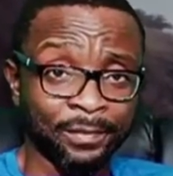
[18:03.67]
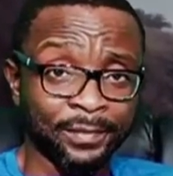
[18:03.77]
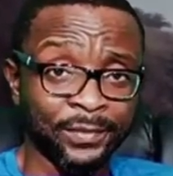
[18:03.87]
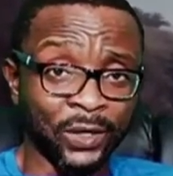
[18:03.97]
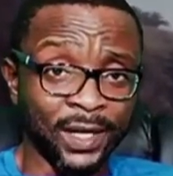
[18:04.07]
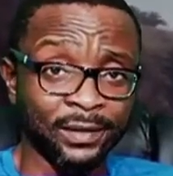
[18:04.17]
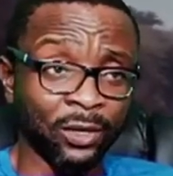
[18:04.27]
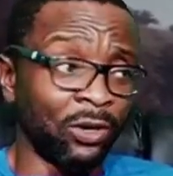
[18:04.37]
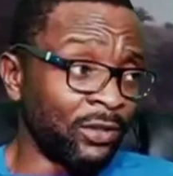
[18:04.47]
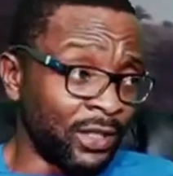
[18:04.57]
right?
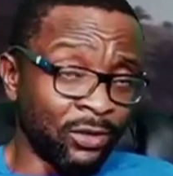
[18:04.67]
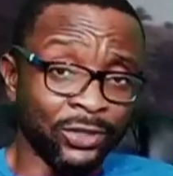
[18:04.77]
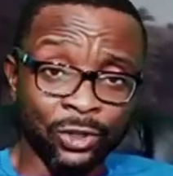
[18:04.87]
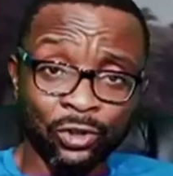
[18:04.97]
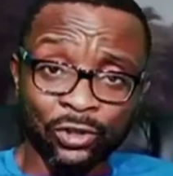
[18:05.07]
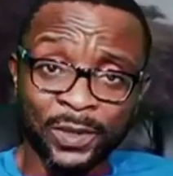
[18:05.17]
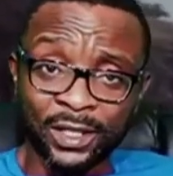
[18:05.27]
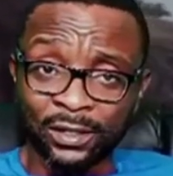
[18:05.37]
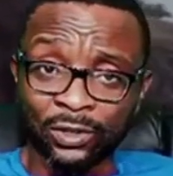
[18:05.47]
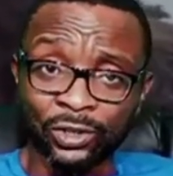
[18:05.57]
Or they continue to speak
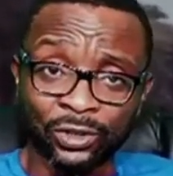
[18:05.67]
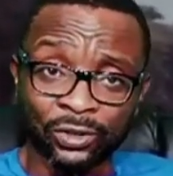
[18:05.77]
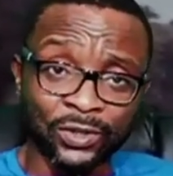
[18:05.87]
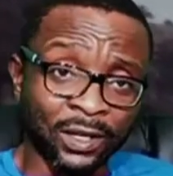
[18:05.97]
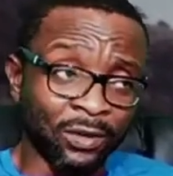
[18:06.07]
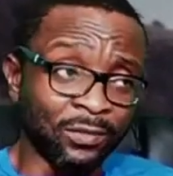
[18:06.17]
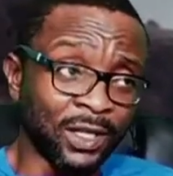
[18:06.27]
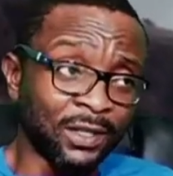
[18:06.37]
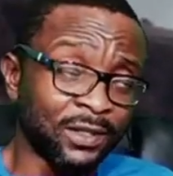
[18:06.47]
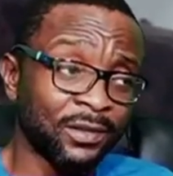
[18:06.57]
in hushed tones and all of
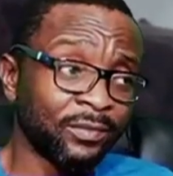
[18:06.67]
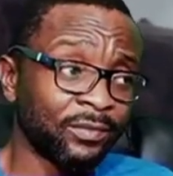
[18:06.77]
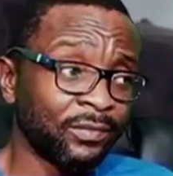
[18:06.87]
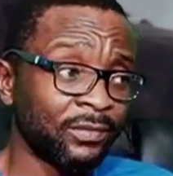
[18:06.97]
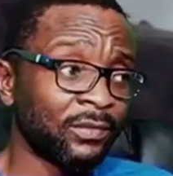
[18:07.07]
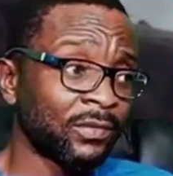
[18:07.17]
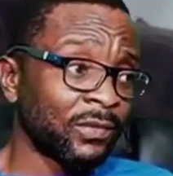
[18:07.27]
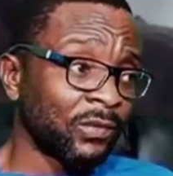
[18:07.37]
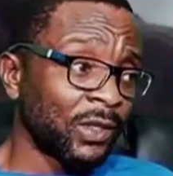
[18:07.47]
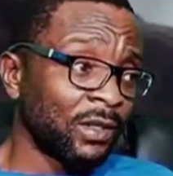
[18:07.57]
that.
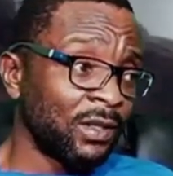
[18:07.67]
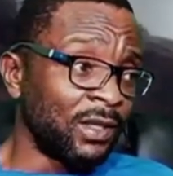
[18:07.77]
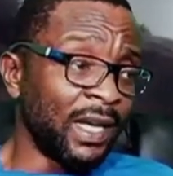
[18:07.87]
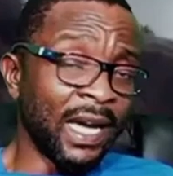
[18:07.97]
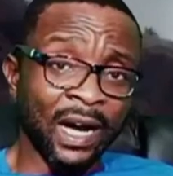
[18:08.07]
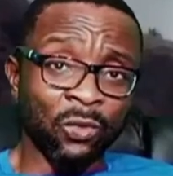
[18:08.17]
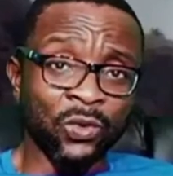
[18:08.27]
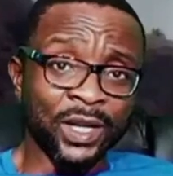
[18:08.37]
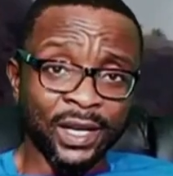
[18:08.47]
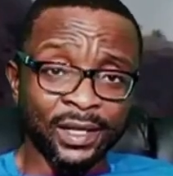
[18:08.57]
They are
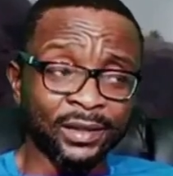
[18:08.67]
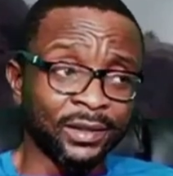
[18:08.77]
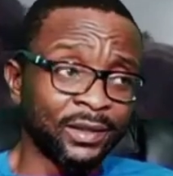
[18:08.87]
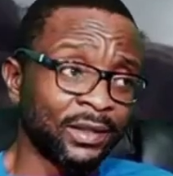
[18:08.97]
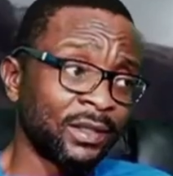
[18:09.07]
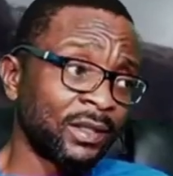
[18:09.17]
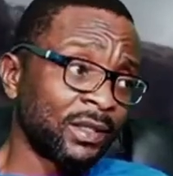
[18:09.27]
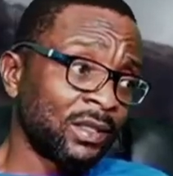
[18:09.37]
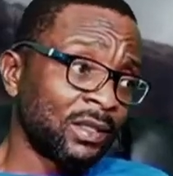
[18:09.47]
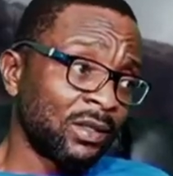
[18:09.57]
aware.
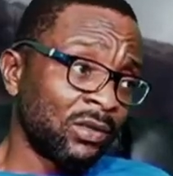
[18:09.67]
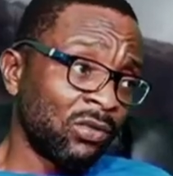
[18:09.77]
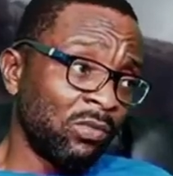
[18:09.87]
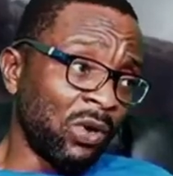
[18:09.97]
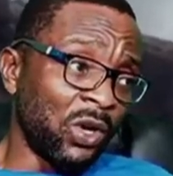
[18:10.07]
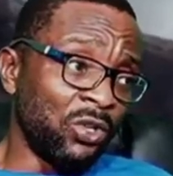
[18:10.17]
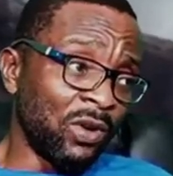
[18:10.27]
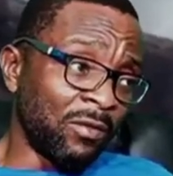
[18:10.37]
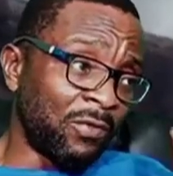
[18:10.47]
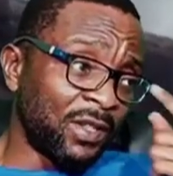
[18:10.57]
But when you
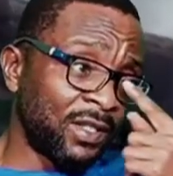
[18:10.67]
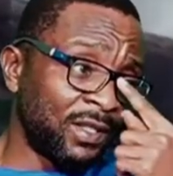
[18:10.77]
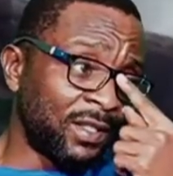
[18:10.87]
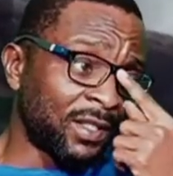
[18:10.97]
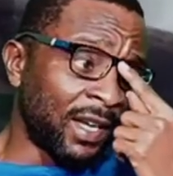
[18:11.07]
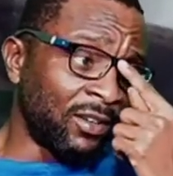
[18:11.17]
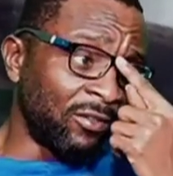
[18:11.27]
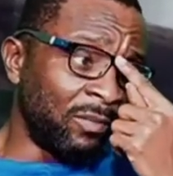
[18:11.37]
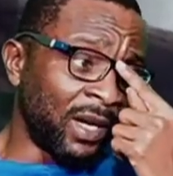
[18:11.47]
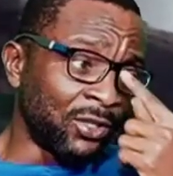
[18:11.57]
are facing this kind
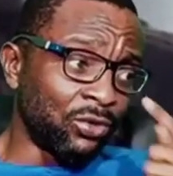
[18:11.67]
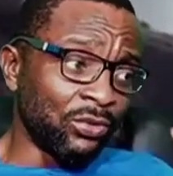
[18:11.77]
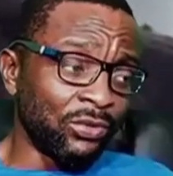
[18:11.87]
of battle,